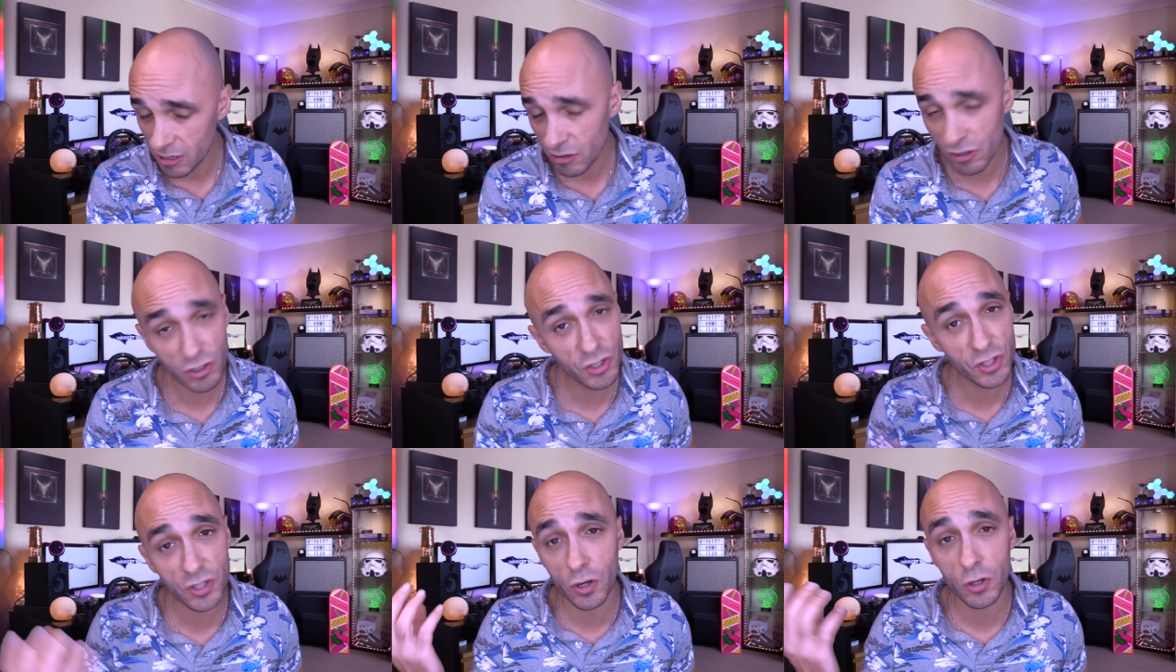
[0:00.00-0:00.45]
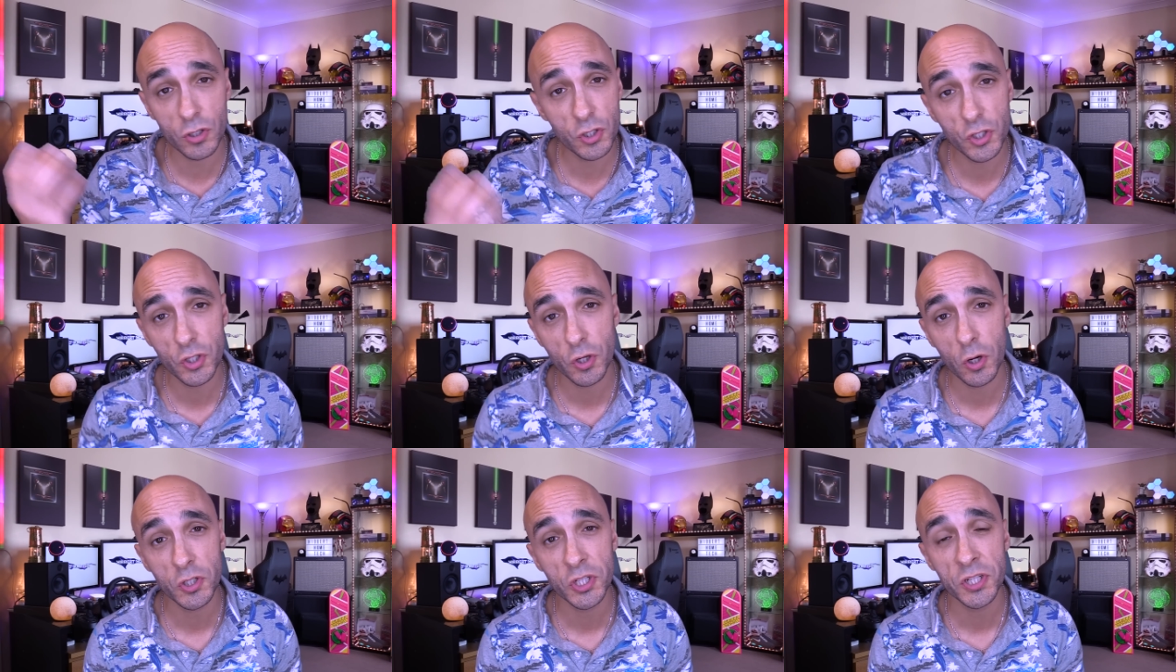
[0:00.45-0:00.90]
it starts
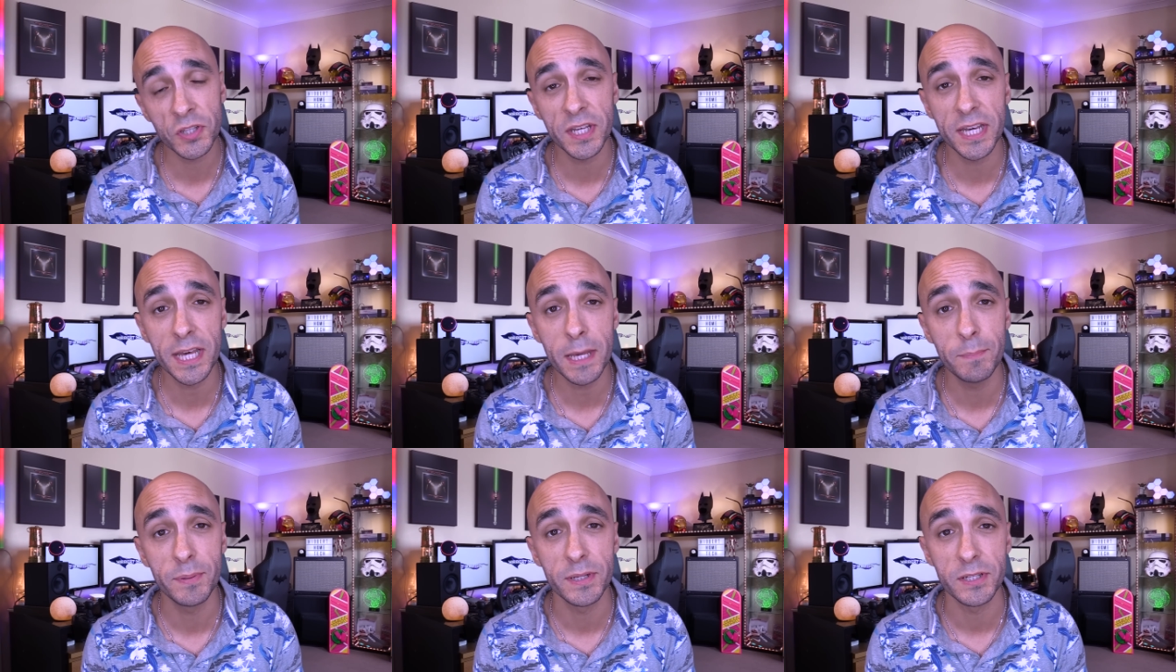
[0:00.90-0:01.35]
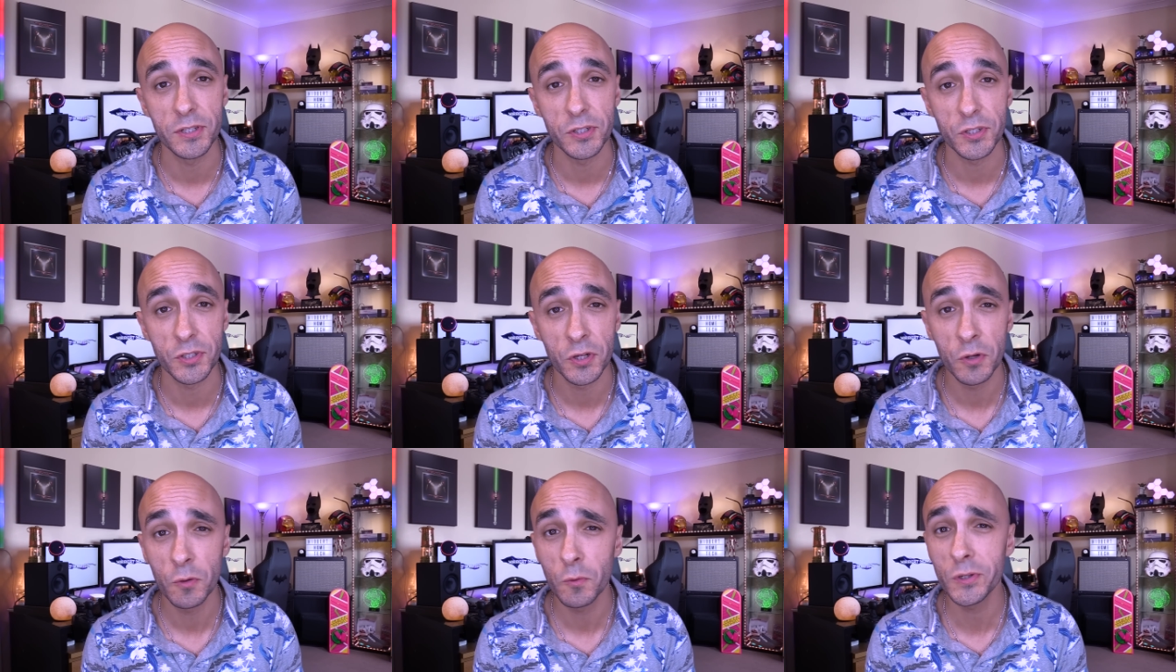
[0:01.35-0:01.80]
charging the
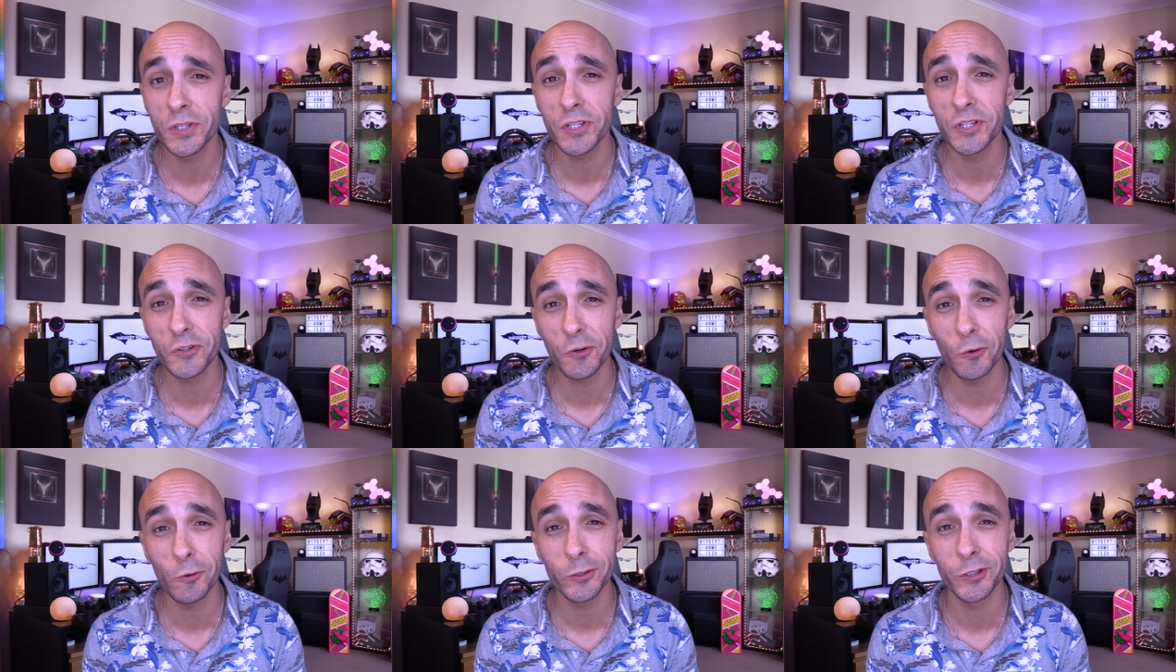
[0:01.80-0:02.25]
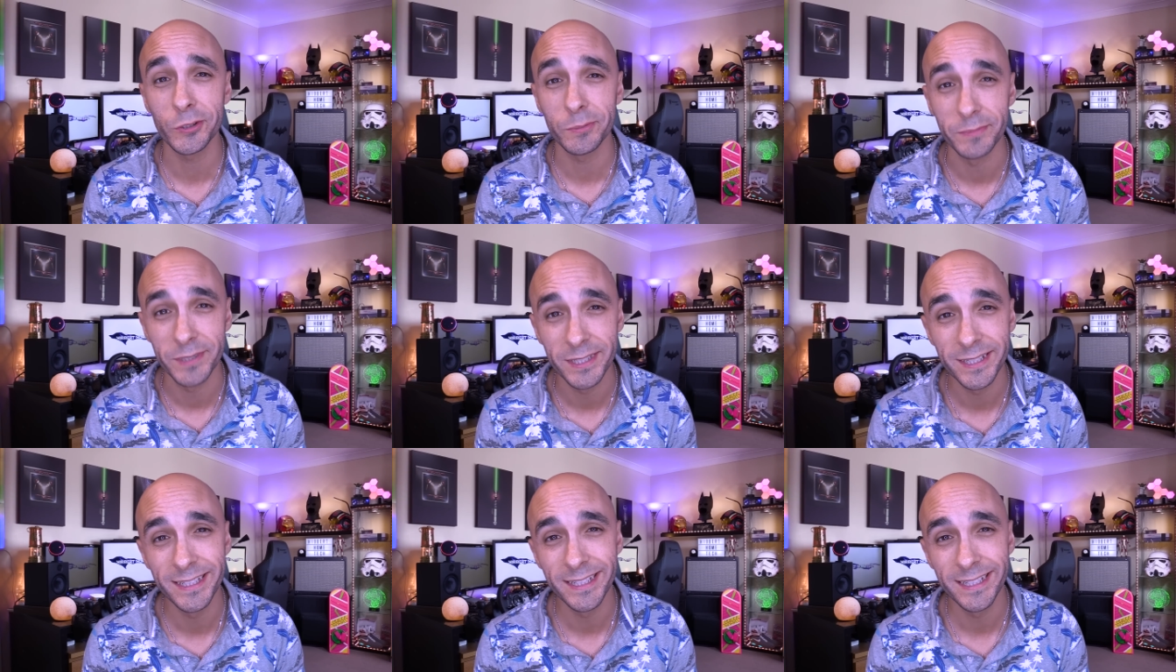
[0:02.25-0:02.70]
earpieces, which is awesome.